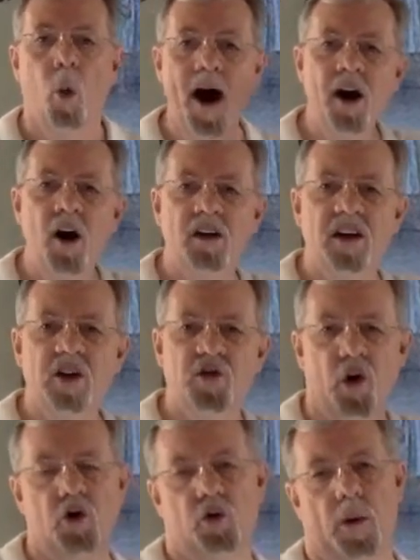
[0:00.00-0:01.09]
Why aren't these
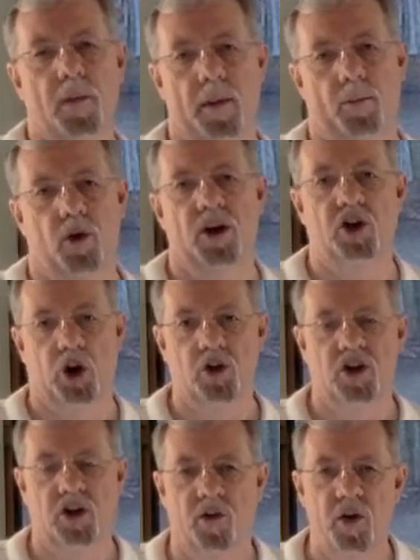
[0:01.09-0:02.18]
folks remembering
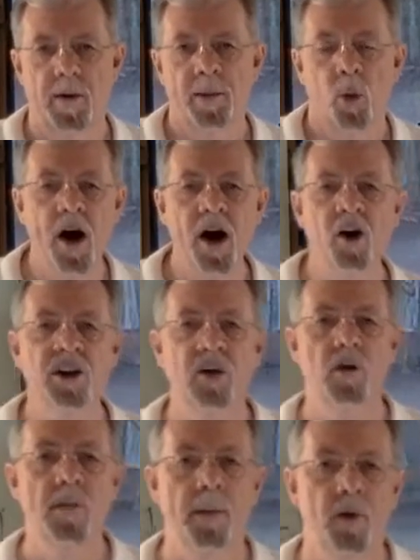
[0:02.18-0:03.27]
Joseph? Why aren't
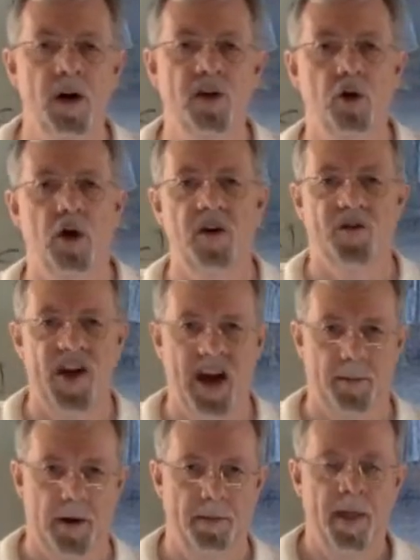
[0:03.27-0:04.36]
they remembering the Great
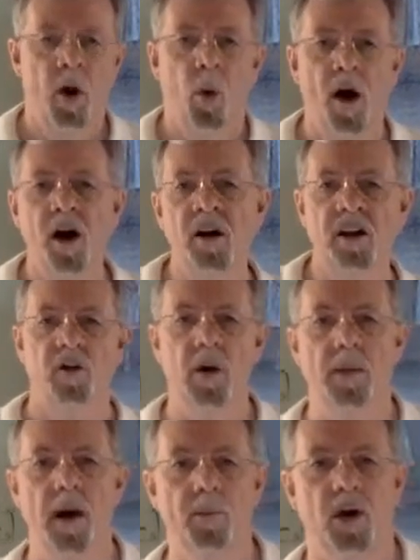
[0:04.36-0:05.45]
Famine? Why aren't they
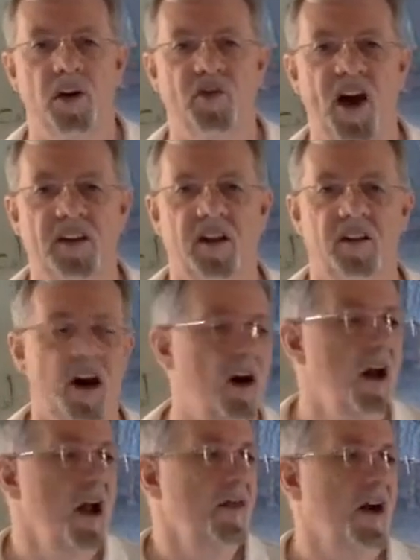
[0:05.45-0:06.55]
remembering the fact that
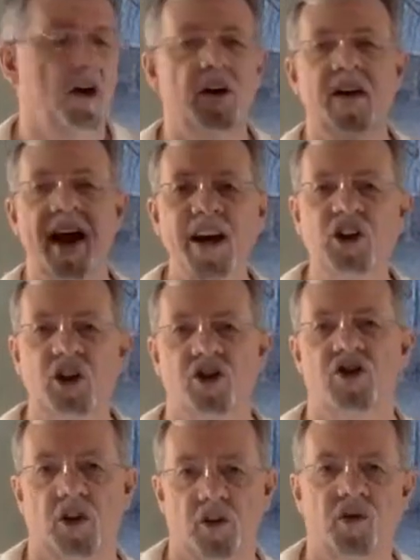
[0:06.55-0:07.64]
their, their
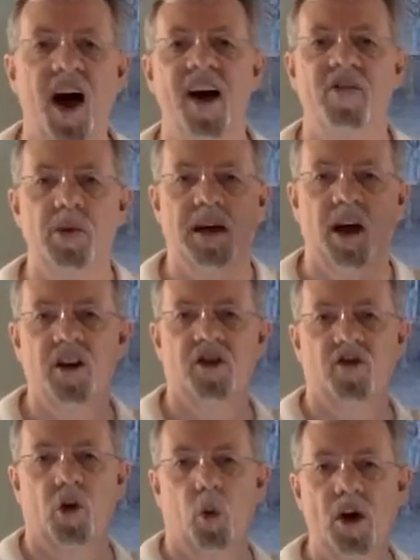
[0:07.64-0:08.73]
nation survived
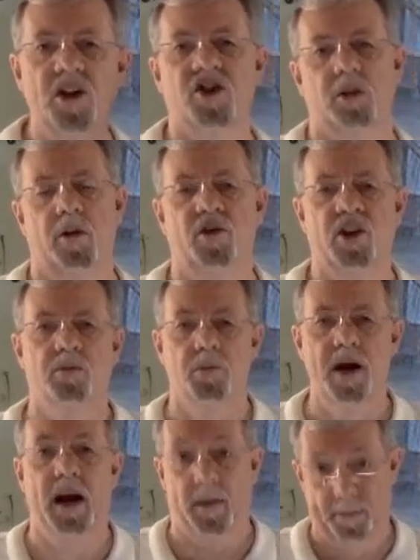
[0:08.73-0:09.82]
because of the wisdom of this
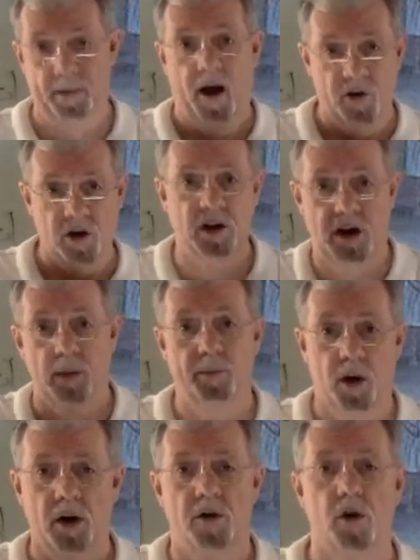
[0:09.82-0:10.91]
man, obviously
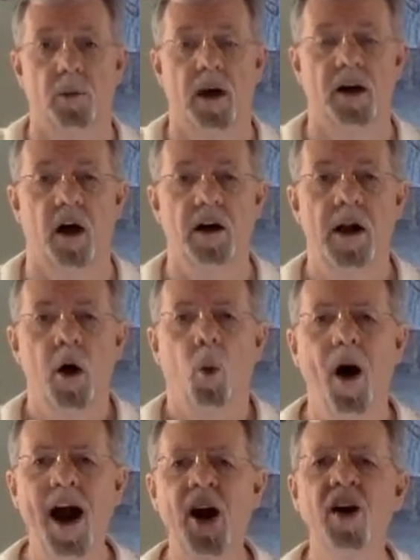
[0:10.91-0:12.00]
imparted to him by God?
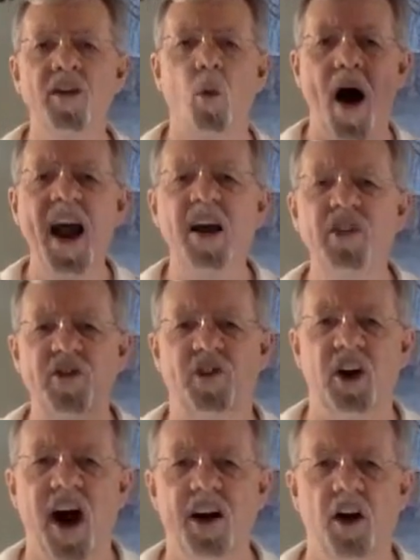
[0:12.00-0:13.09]
Why, are, why have they
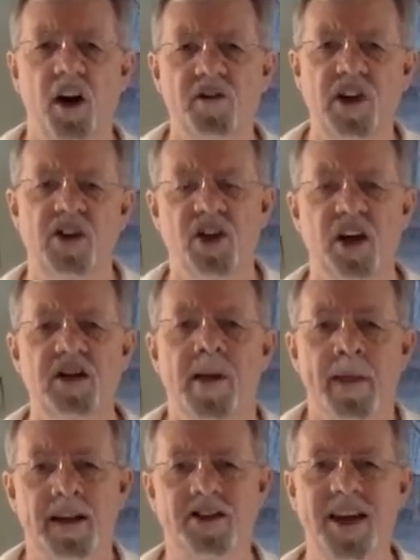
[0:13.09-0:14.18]
forgotten all of these things?
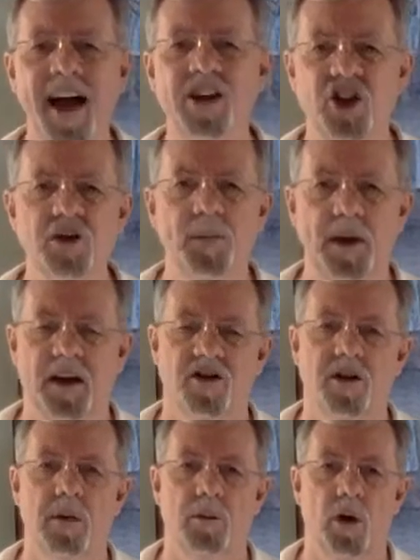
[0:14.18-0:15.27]
It's not just
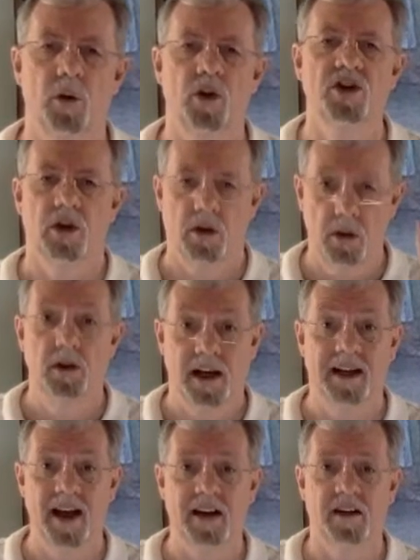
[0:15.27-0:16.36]
because the memory was
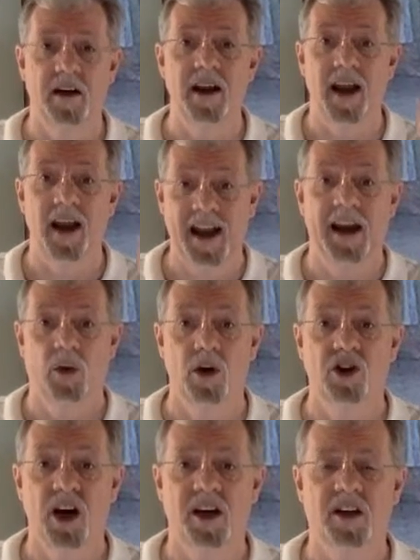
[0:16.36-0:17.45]
neglected and
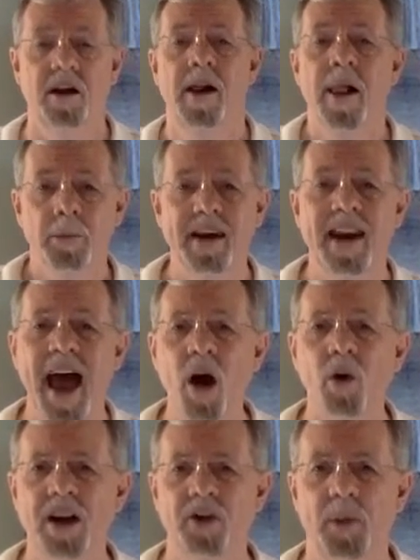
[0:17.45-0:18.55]
rejected, but now
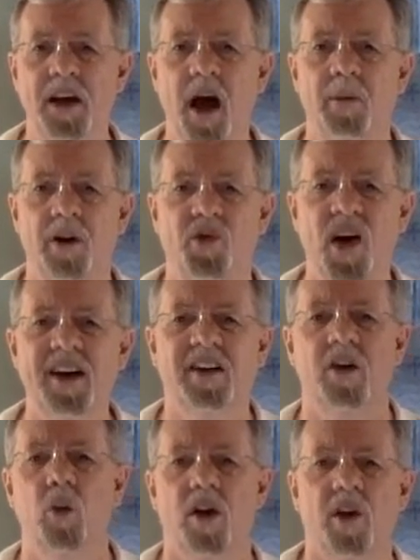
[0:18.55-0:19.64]
it has become
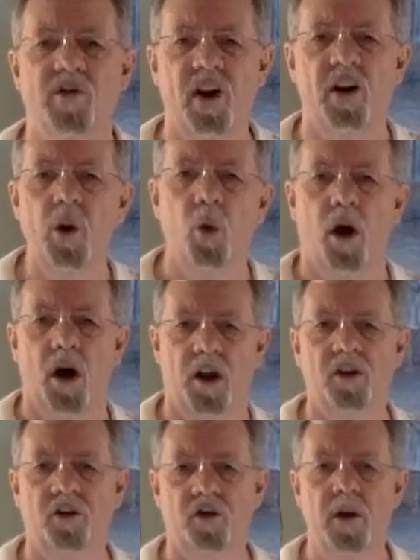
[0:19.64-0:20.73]
infected where the very
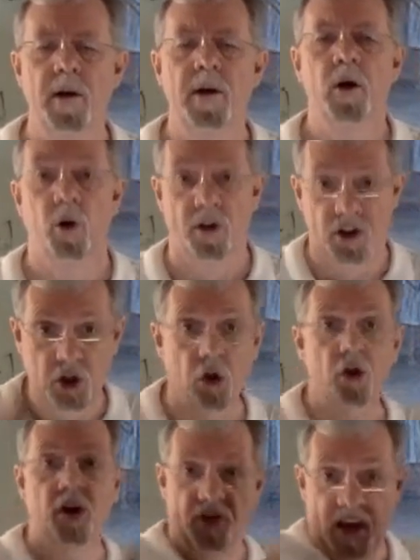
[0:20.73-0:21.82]
ones who are the
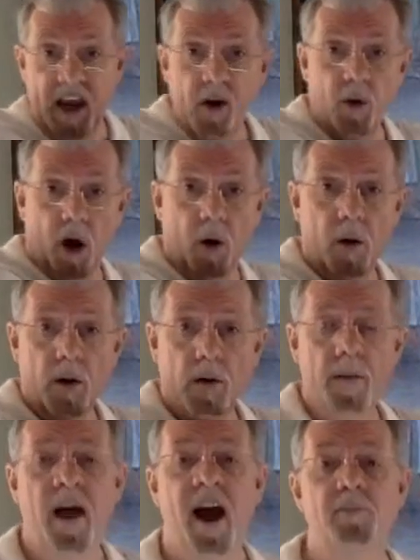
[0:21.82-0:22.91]
children of the hero
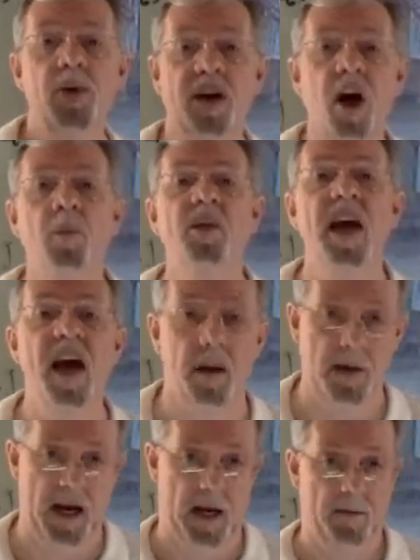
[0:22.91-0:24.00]
have become the
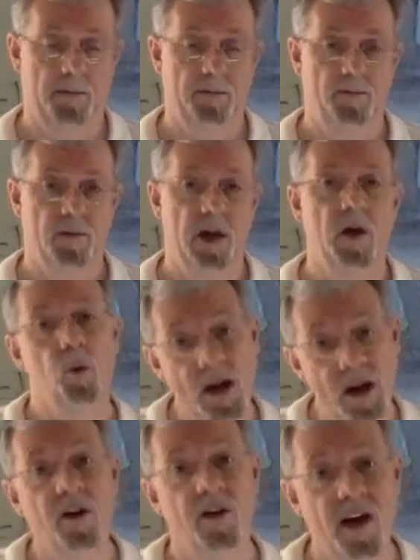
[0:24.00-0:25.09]
enemy. And
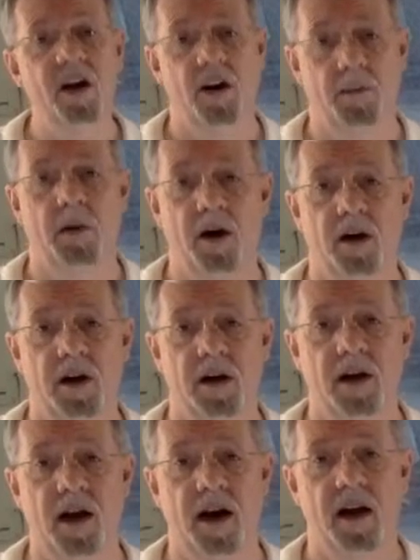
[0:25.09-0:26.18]
we are there in America
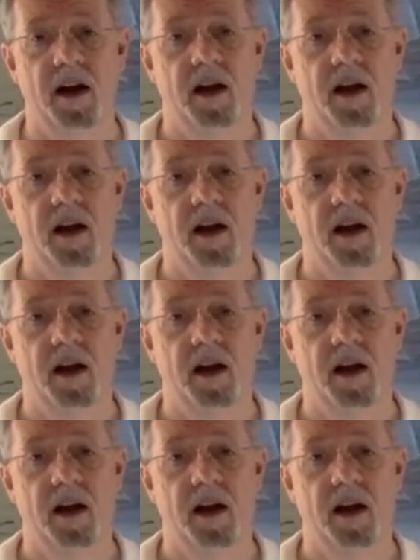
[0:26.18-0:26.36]
today.